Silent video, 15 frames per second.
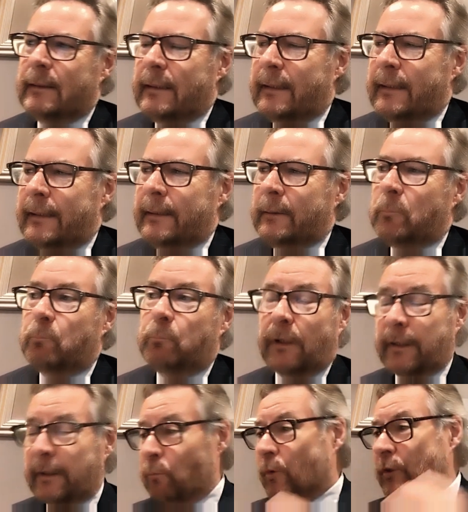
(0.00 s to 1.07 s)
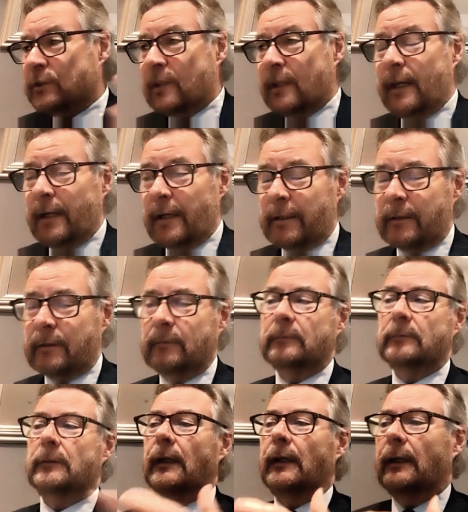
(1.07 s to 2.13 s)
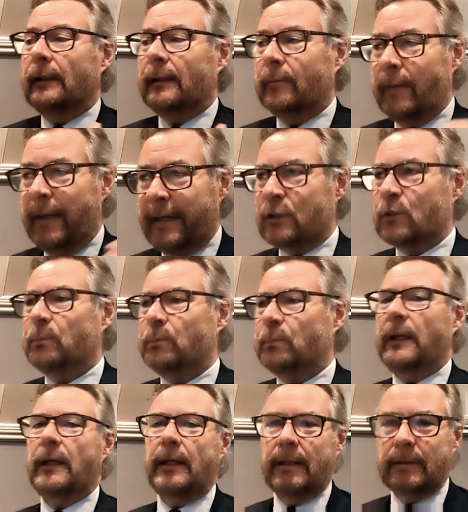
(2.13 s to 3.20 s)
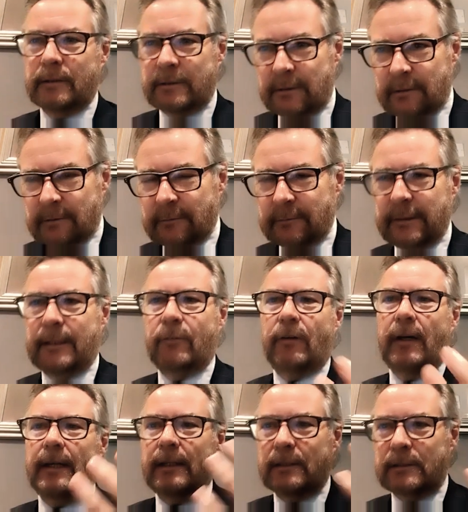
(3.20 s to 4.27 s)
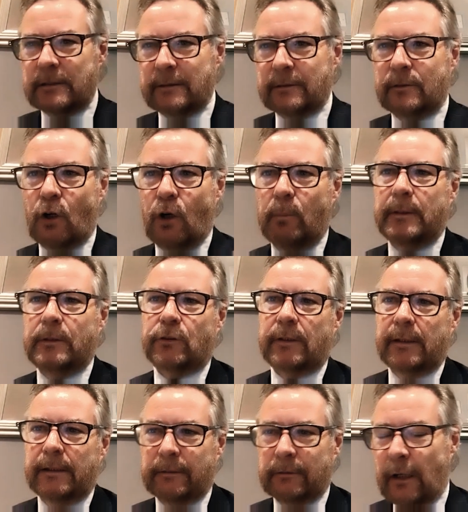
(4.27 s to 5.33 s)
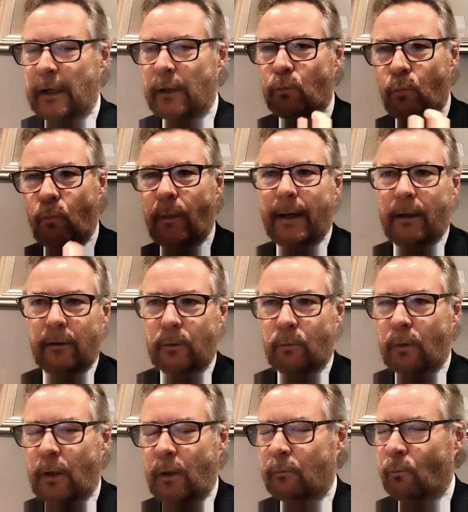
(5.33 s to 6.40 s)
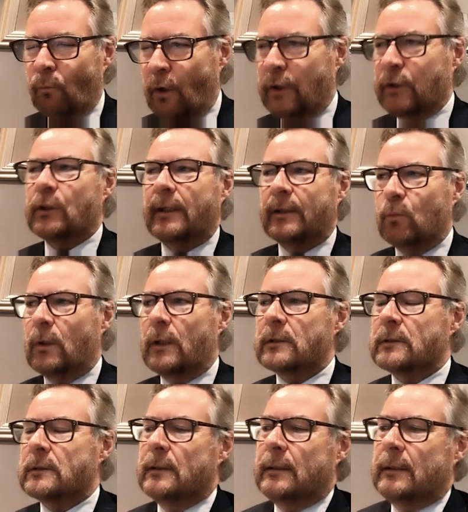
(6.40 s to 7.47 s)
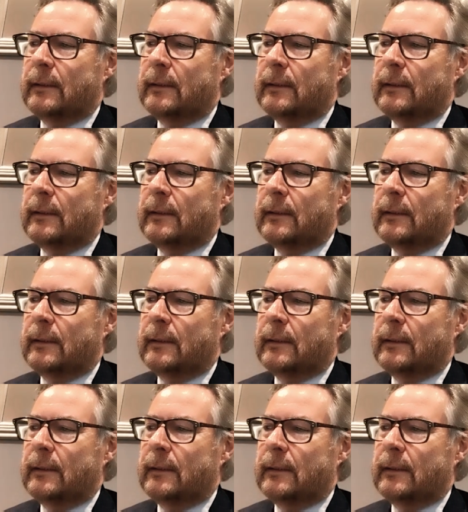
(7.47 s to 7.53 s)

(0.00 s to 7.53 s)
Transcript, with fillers: Mm-hmm. Um, but it was their um, experience and advice and commentary and how well the watch had worked